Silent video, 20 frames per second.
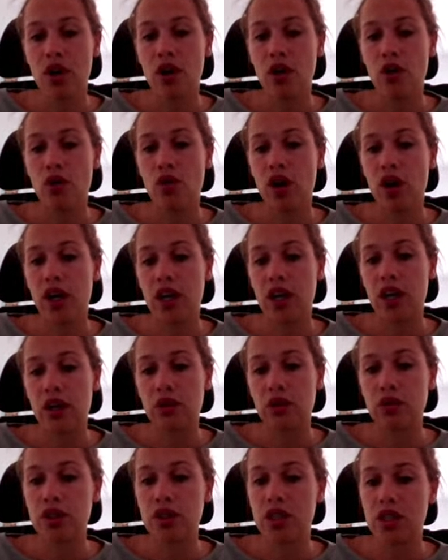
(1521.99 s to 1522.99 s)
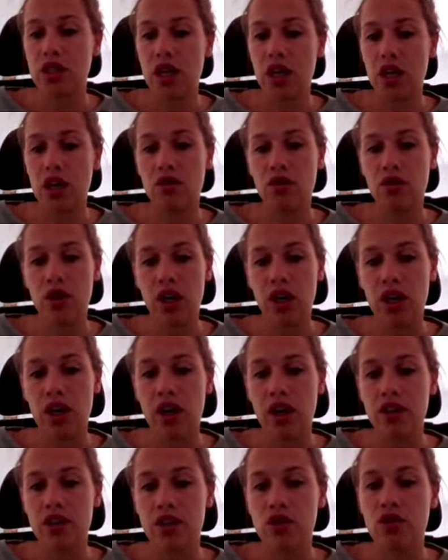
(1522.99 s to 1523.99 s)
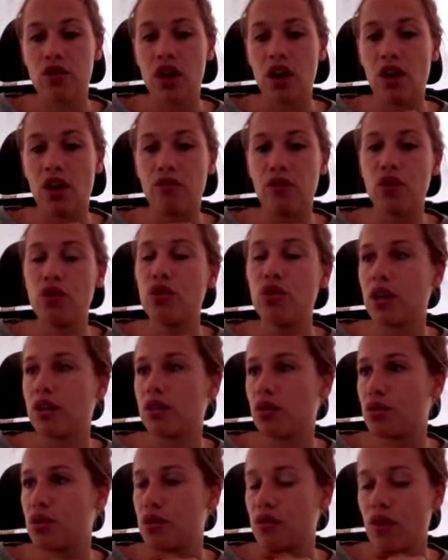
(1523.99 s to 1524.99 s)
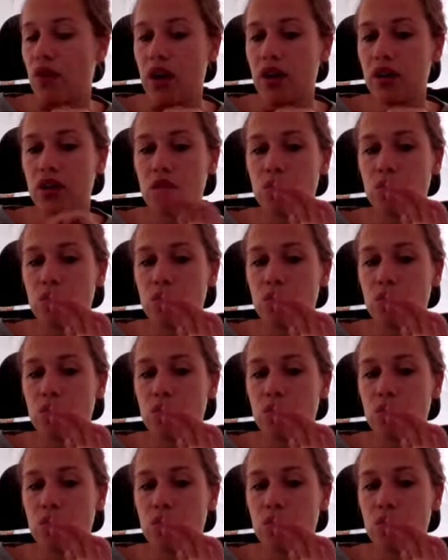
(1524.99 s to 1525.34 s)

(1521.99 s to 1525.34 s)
or I can only say, okay, guys, you can have a look at those files,